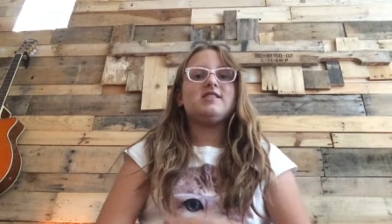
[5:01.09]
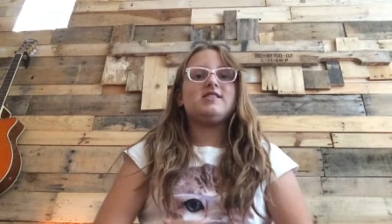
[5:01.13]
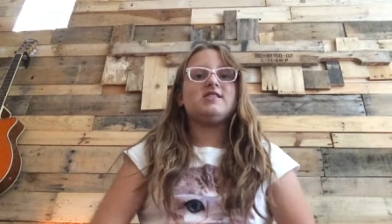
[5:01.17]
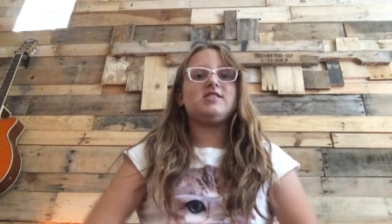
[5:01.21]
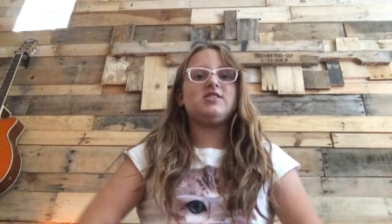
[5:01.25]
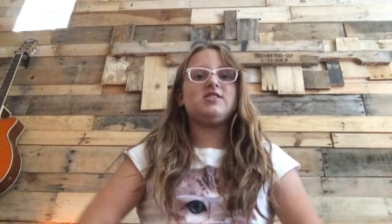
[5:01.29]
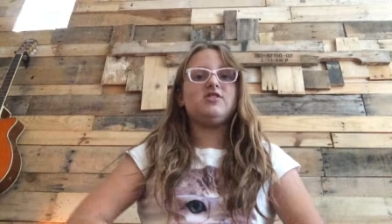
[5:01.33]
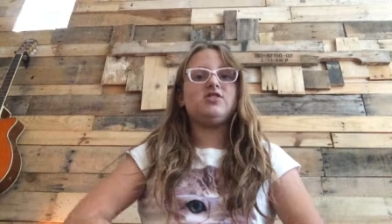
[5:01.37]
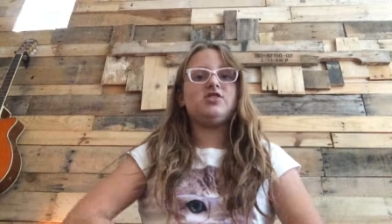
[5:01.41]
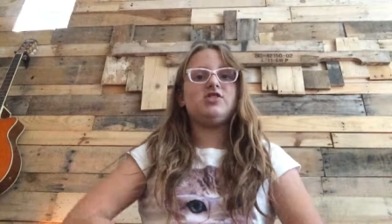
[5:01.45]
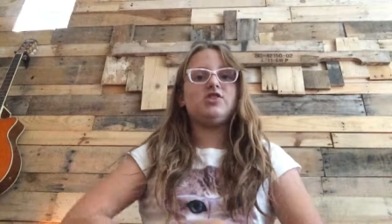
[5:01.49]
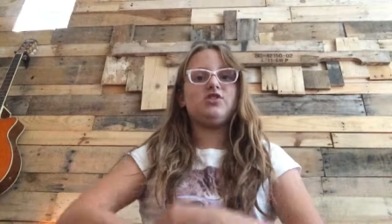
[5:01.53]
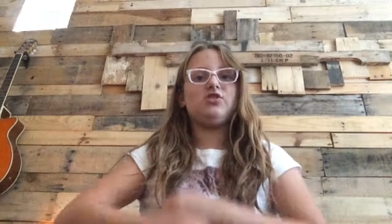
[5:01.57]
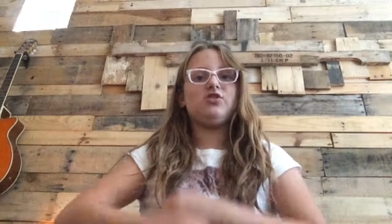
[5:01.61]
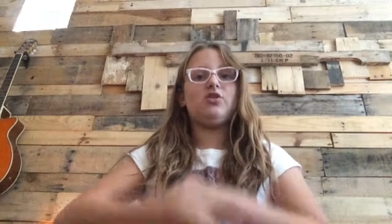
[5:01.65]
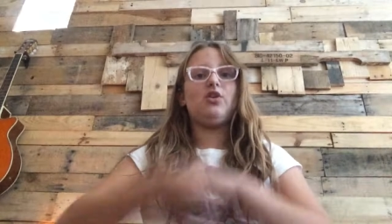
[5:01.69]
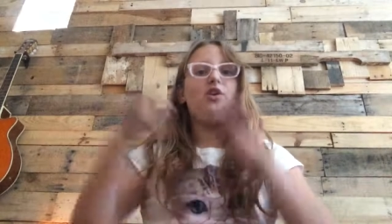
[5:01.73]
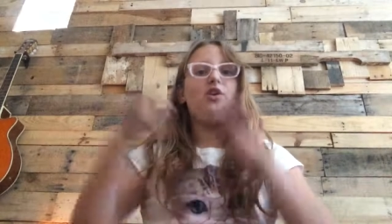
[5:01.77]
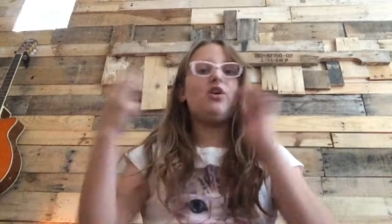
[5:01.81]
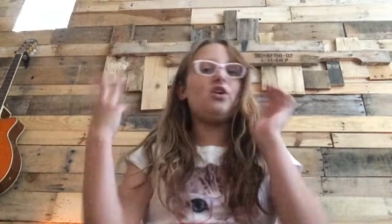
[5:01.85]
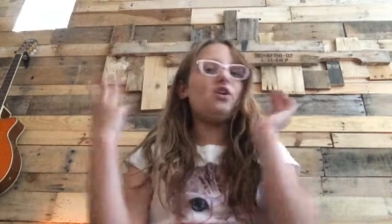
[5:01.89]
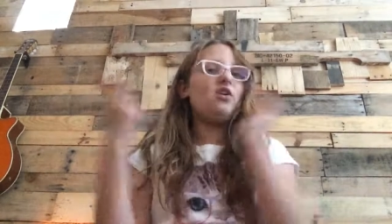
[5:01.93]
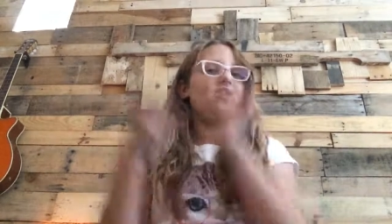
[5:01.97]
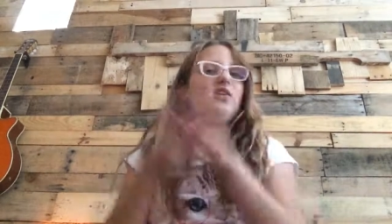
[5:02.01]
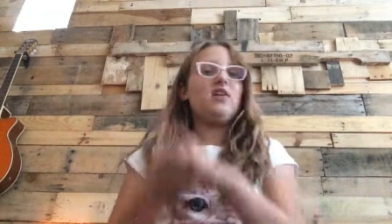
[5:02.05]
to do
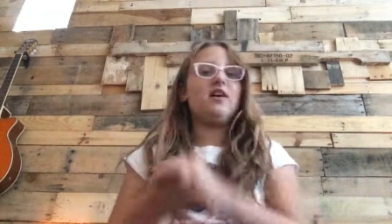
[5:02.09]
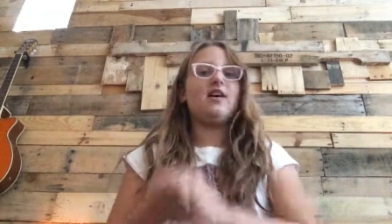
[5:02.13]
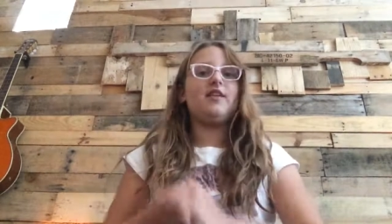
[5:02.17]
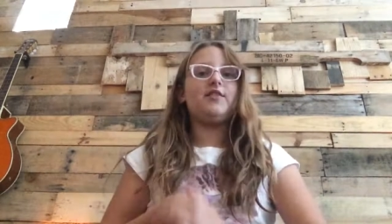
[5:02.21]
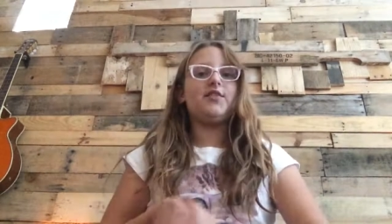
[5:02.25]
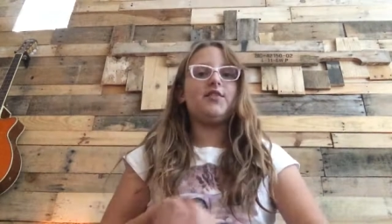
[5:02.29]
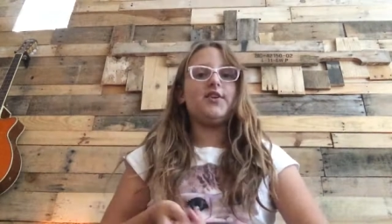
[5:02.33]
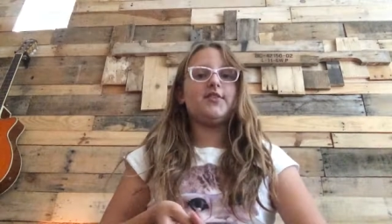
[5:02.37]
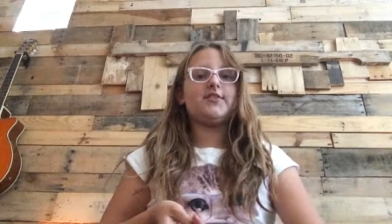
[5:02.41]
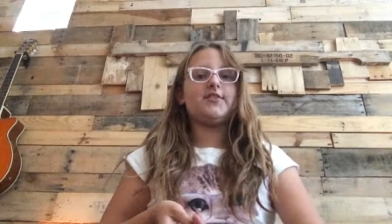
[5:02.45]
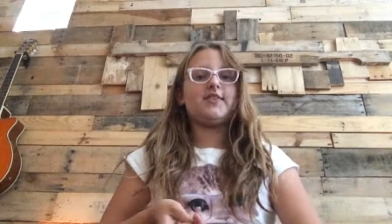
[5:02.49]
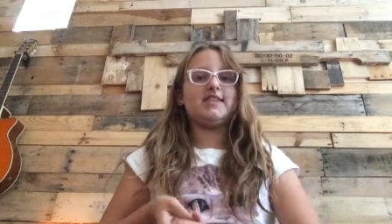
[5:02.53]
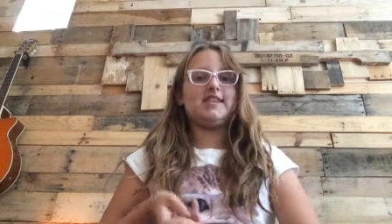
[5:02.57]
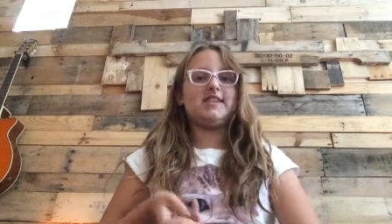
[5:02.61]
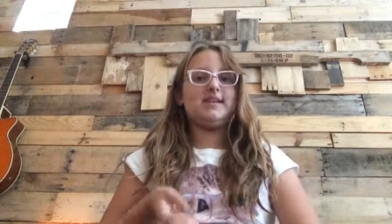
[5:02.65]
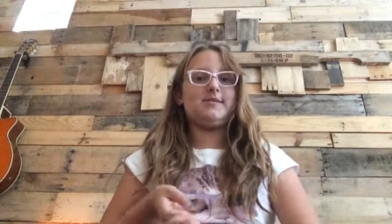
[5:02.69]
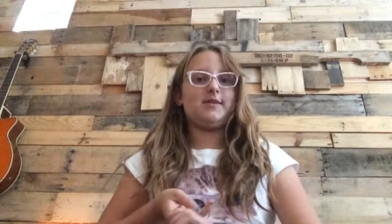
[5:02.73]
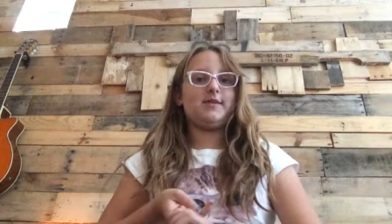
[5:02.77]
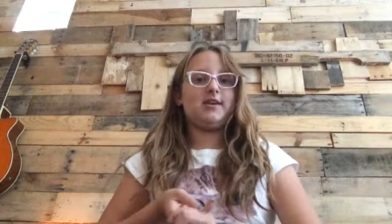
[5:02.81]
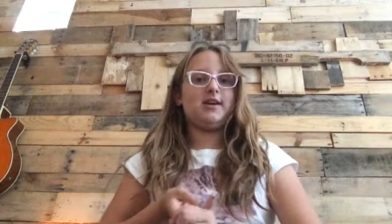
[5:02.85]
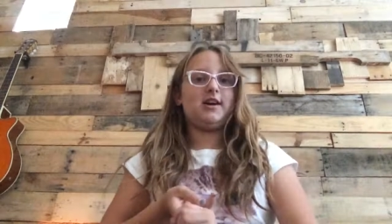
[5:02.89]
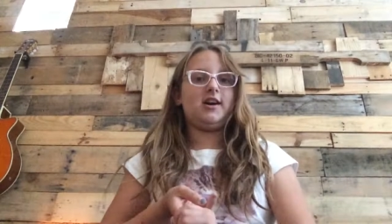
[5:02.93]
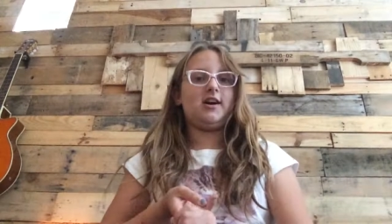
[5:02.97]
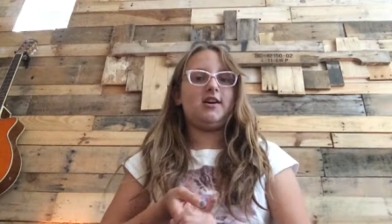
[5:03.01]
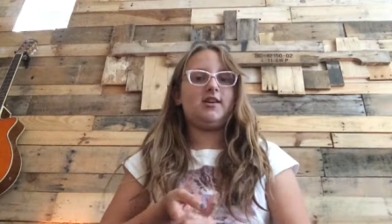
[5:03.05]
all of the
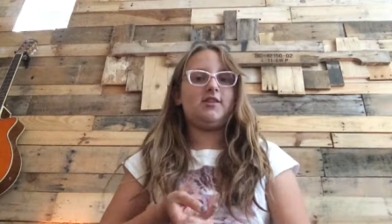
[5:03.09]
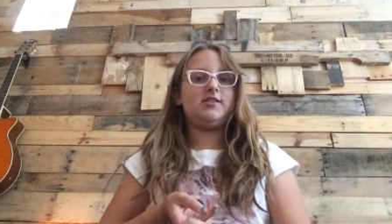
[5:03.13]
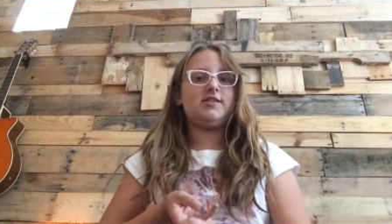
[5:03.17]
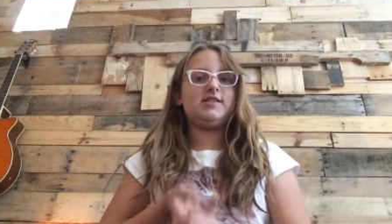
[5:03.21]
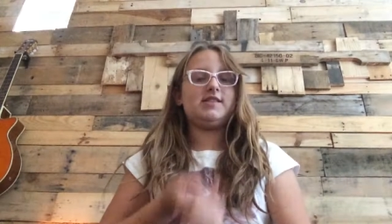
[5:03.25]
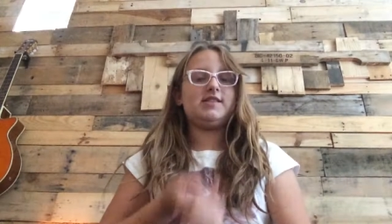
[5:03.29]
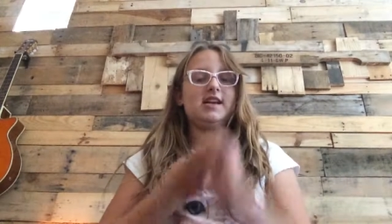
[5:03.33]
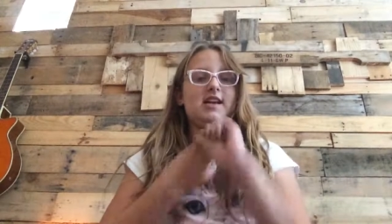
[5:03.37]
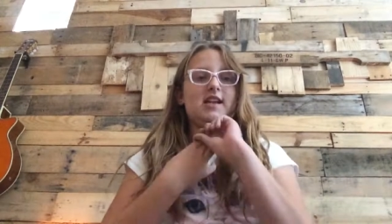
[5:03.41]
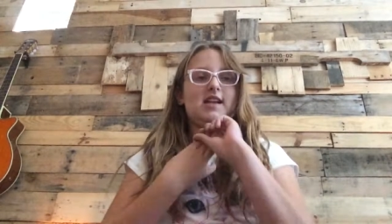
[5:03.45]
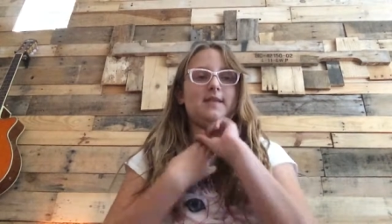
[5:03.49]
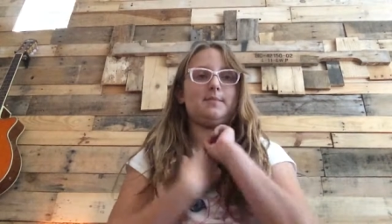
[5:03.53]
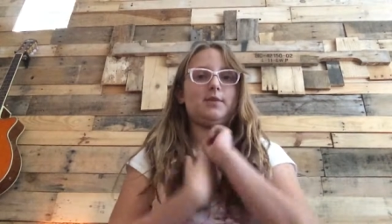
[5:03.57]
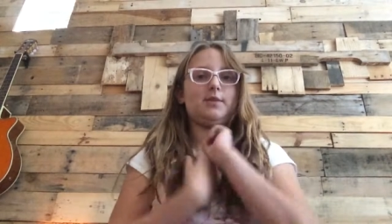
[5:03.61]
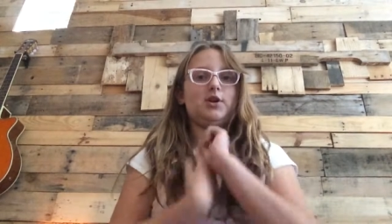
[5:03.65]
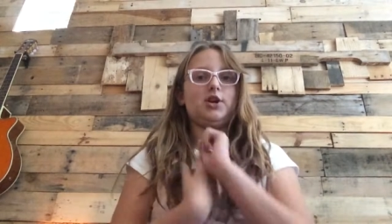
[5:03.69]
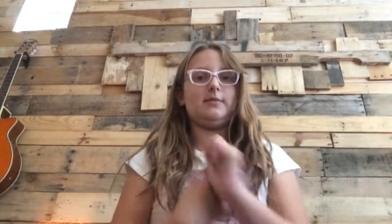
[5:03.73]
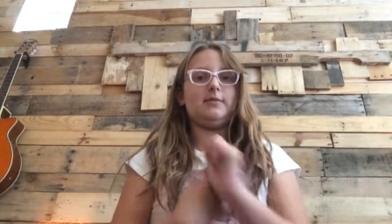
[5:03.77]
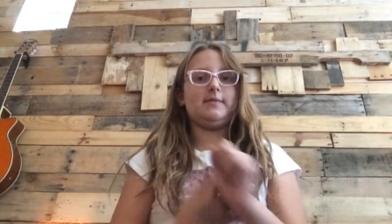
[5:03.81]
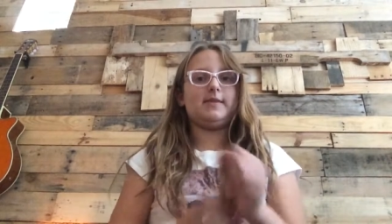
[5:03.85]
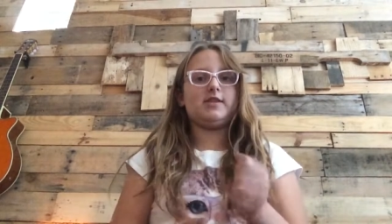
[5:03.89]
redeem codes in Murder